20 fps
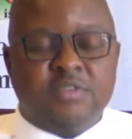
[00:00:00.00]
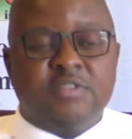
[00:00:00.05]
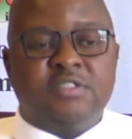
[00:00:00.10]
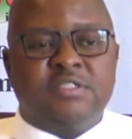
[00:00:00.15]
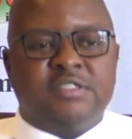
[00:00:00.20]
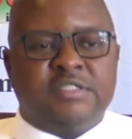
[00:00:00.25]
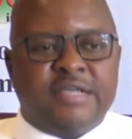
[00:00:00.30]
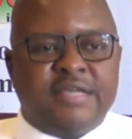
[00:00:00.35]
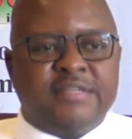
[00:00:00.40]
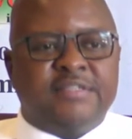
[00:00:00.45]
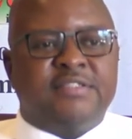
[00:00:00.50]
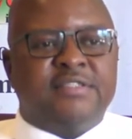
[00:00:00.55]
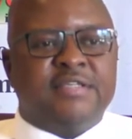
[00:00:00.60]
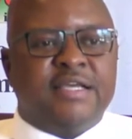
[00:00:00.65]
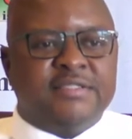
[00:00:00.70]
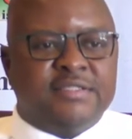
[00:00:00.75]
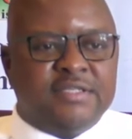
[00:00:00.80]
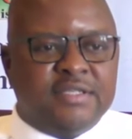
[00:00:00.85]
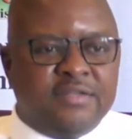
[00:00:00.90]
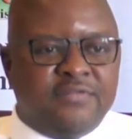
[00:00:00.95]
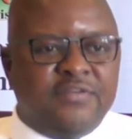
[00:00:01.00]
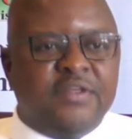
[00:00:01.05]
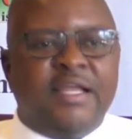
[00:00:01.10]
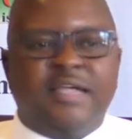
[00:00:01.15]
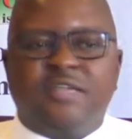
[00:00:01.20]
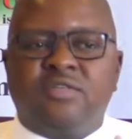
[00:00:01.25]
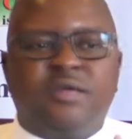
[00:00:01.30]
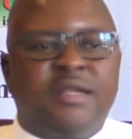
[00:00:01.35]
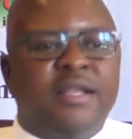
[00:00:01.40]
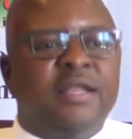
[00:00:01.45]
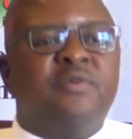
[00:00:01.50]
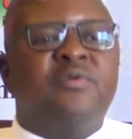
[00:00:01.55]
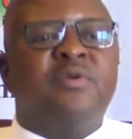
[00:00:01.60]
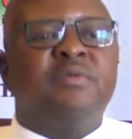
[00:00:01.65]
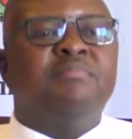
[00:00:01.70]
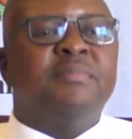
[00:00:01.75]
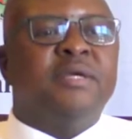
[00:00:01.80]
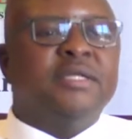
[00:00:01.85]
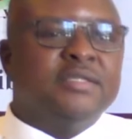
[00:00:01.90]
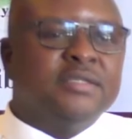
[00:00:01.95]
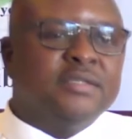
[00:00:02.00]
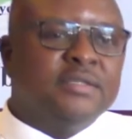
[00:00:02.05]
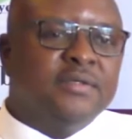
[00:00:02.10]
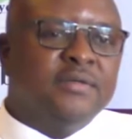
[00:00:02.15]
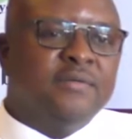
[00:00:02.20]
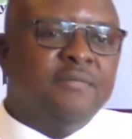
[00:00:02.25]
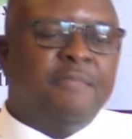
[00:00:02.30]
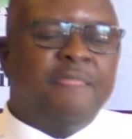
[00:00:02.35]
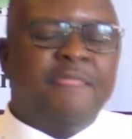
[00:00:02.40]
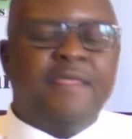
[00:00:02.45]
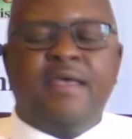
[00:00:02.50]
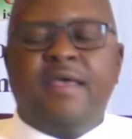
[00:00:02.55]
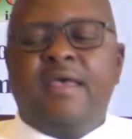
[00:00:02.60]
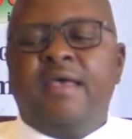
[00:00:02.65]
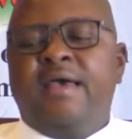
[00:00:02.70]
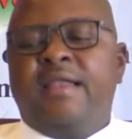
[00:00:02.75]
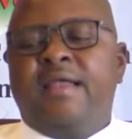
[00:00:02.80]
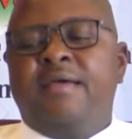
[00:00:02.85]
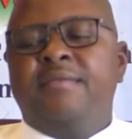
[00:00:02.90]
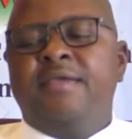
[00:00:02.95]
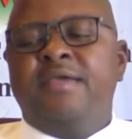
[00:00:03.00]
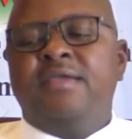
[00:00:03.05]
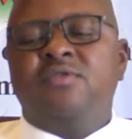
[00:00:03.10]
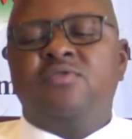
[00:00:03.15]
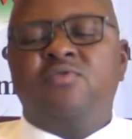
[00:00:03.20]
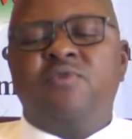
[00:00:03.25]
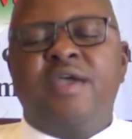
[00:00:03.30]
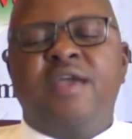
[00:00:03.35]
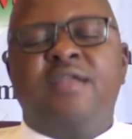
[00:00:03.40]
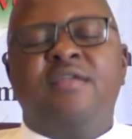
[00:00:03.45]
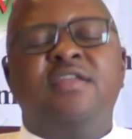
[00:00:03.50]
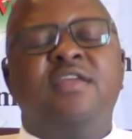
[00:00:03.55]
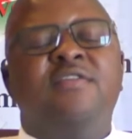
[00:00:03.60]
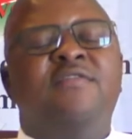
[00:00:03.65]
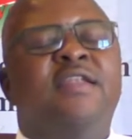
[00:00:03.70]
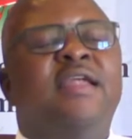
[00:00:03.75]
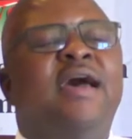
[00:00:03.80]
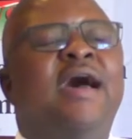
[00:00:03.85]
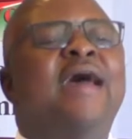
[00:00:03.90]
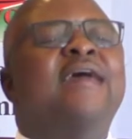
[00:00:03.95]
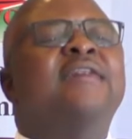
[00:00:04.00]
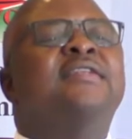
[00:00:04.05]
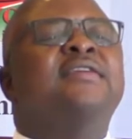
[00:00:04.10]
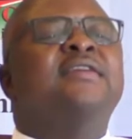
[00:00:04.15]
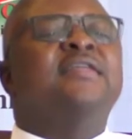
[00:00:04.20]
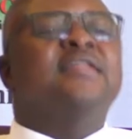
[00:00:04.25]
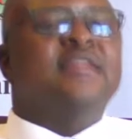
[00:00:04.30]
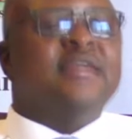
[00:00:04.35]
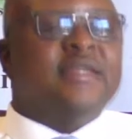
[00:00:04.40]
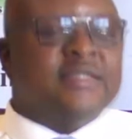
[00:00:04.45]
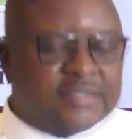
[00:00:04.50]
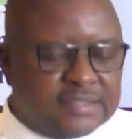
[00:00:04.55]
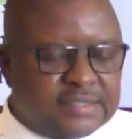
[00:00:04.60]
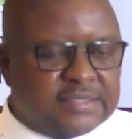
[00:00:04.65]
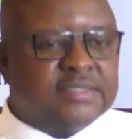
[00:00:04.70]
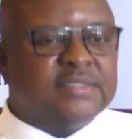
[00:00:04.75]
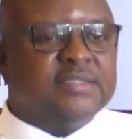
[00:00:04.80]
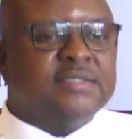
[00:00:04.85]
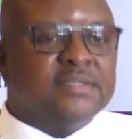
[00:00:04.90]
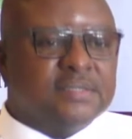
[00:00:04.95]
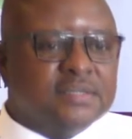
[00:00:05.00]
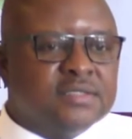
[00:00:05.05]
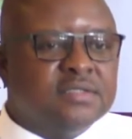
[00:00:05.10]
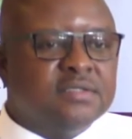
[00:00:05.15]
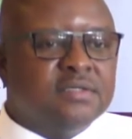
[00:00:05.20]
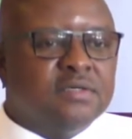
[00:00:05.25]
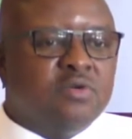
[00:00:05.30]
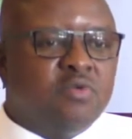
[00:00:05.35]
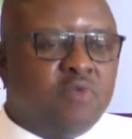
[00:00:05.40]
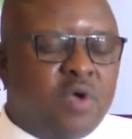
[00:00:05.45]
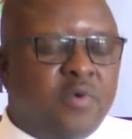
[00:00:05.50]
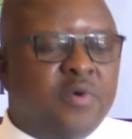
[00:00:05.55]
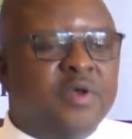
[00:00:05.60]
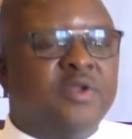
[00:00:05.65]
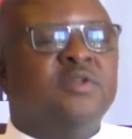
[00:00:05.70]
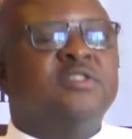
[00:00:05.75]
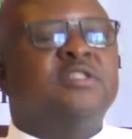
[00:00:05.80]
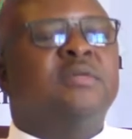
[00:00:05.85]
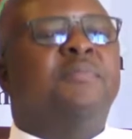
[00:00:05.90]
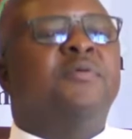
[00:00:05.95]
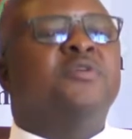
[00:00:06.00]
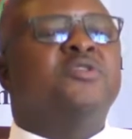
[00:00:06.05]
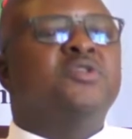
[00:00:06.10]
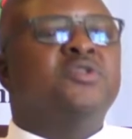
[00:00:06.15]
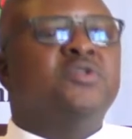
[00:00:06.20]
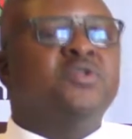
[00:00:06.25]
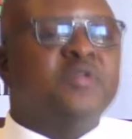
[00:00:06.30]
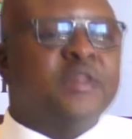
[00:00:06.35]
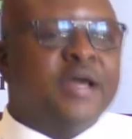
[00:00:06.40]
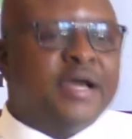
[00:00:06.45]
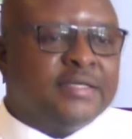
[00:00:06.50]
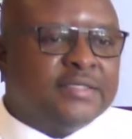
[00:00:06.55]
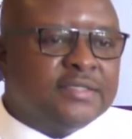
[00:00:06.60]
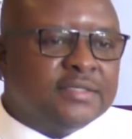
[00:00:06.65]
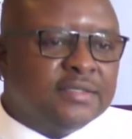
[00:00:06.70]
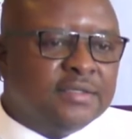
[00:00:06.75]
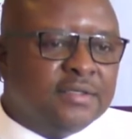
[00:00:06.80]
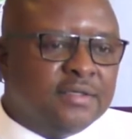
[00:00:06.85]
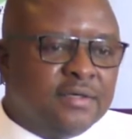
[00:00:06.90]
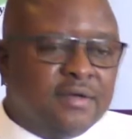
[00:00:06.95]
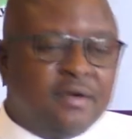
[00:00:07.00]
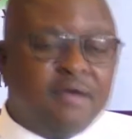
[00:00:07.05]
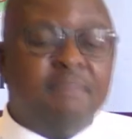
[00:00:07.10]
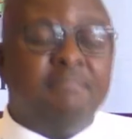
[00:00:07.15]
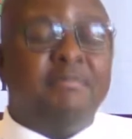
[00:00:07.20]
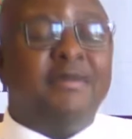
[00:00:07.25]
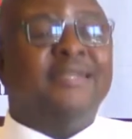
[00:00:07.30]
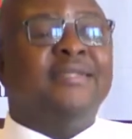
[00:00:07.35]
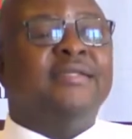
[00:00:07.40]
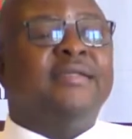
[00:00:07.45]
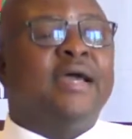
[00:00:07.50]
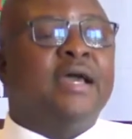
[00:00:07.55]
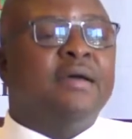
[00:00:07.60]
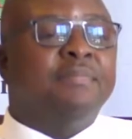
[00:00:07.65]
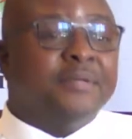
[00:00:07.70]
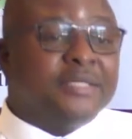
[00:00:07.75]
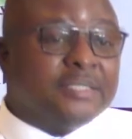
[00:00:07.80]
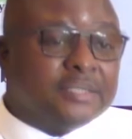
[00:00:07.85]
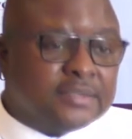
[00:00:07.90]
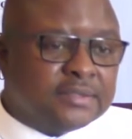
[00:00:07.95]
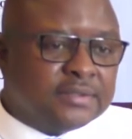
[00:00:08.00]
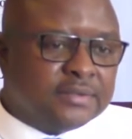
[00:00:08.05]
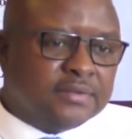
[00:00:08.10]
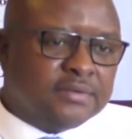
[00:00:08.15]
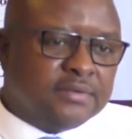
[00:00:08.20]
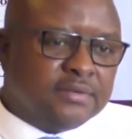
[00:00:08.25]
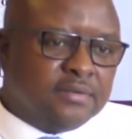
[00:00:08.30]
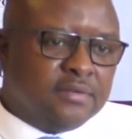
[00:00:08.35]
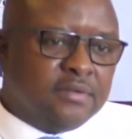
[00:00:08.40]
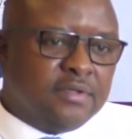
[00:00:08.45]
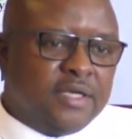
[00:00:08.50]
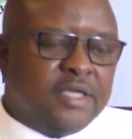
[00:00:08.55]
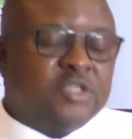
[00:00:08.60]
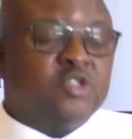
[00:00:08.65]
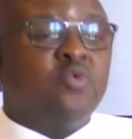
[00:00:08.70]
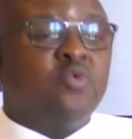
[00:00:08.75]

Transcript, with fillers: such sensitive electoral equipment. And I mean, we are not even hiding this. We were not supposed to do that, but it happened. It's